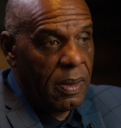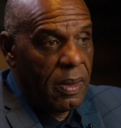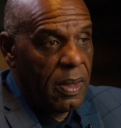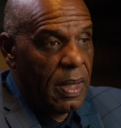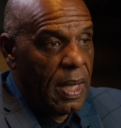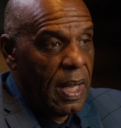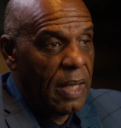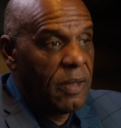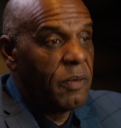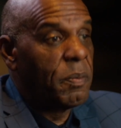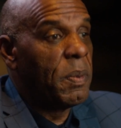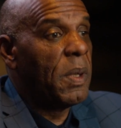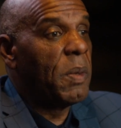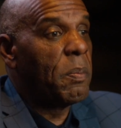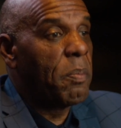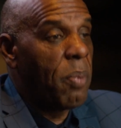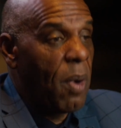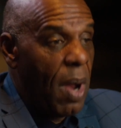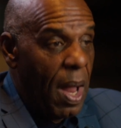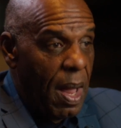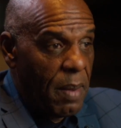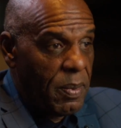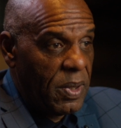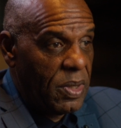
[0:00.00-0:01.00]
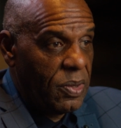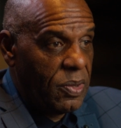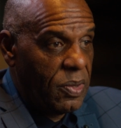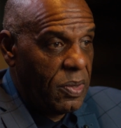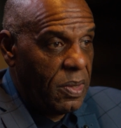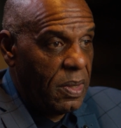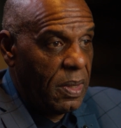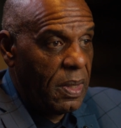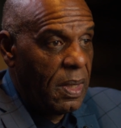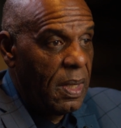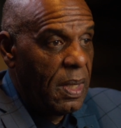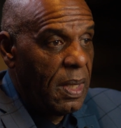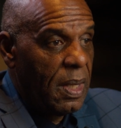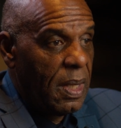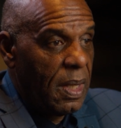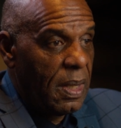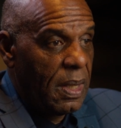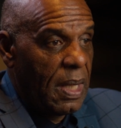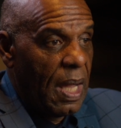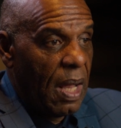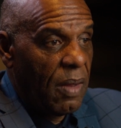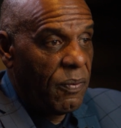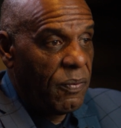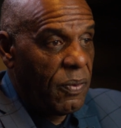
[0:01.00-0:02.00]
has been promised in
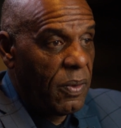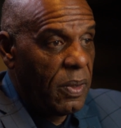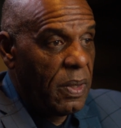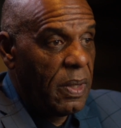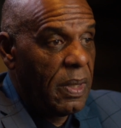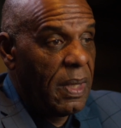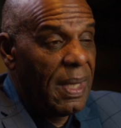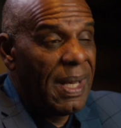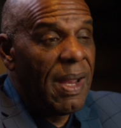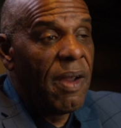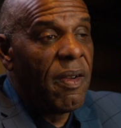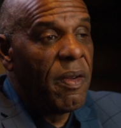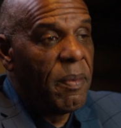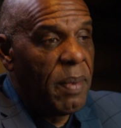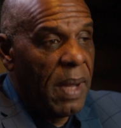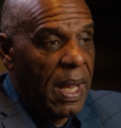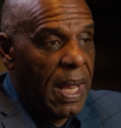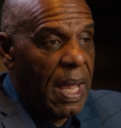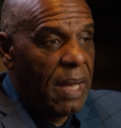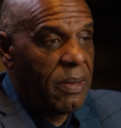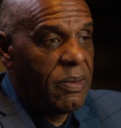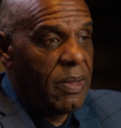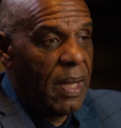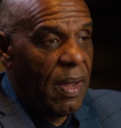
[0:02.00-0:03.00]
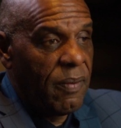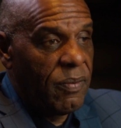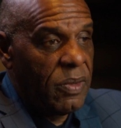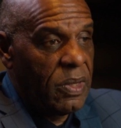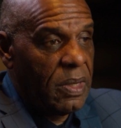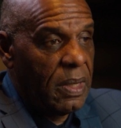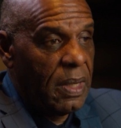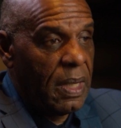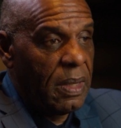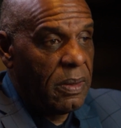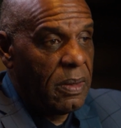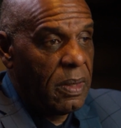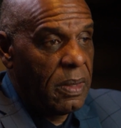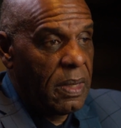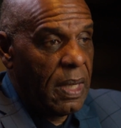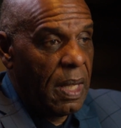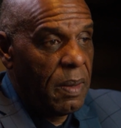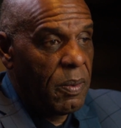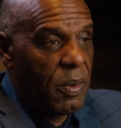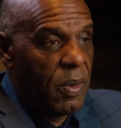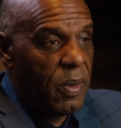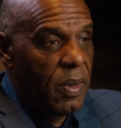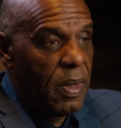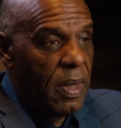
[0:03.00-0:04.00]
California, then everybody has to have a seat at the
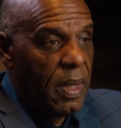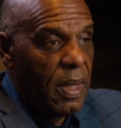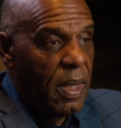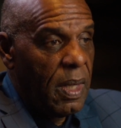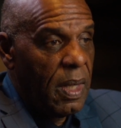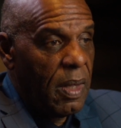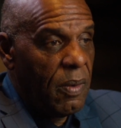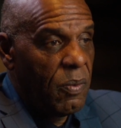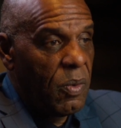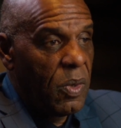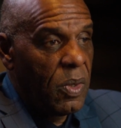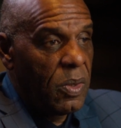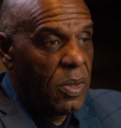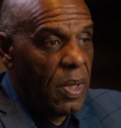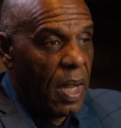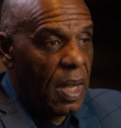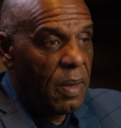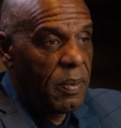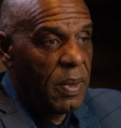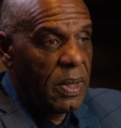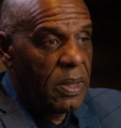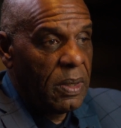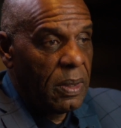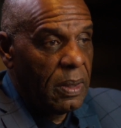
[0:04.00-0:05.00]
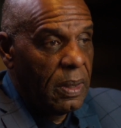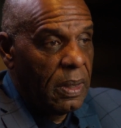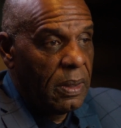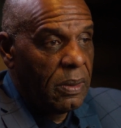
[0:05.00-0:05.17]
table. If we were talking about the